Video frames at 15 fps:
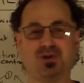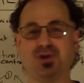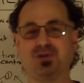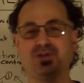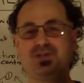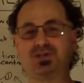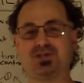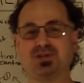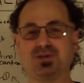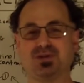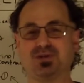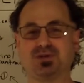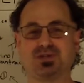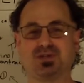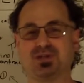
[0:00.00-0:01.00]
all these
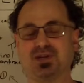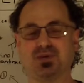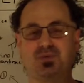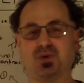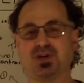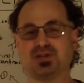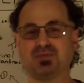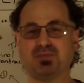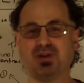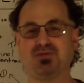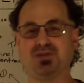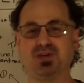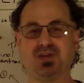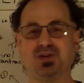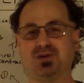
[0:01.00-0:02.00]
years and watching my
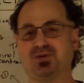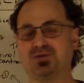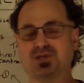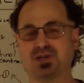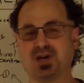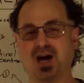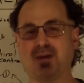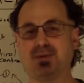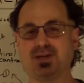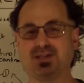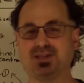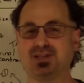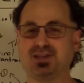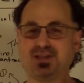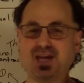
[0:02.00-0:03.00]
videos and commenting,